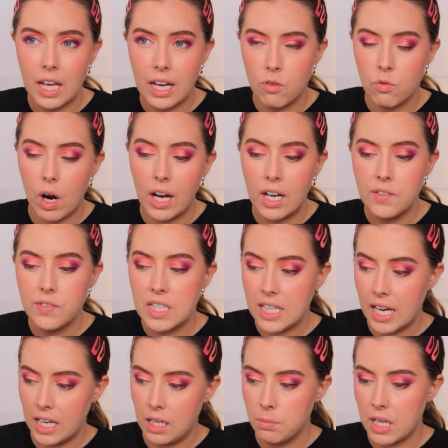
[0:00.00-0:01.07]
they arrived in
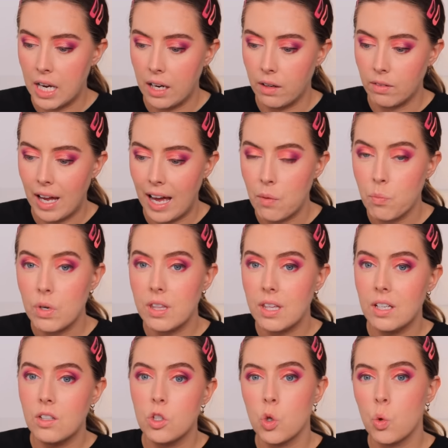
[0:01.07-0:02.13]
Cape Town and
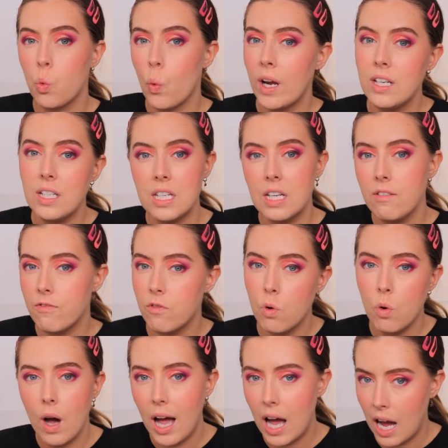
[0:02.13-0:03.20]
within 24